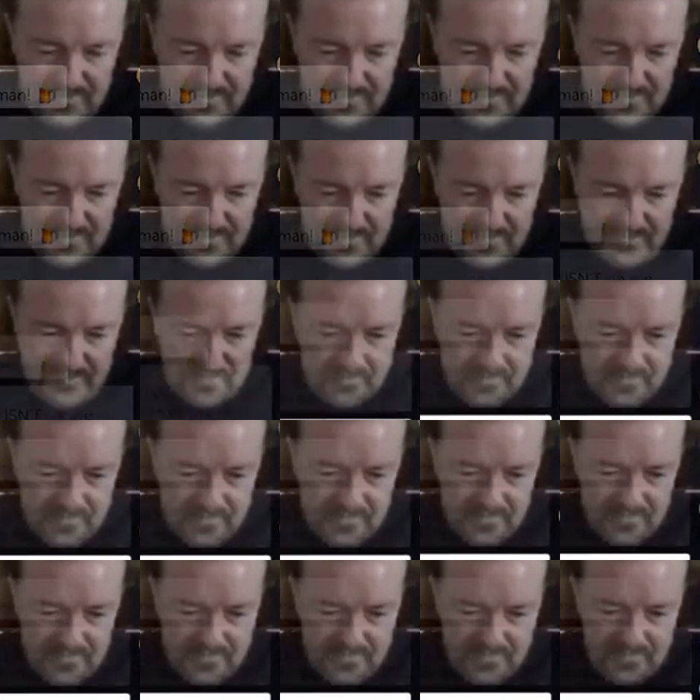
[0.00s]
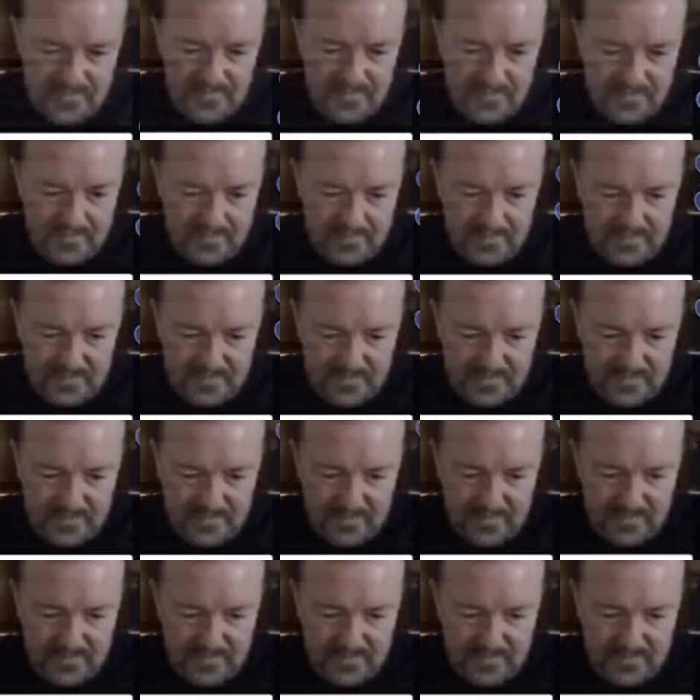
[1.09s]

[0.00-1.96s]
(no one is talking)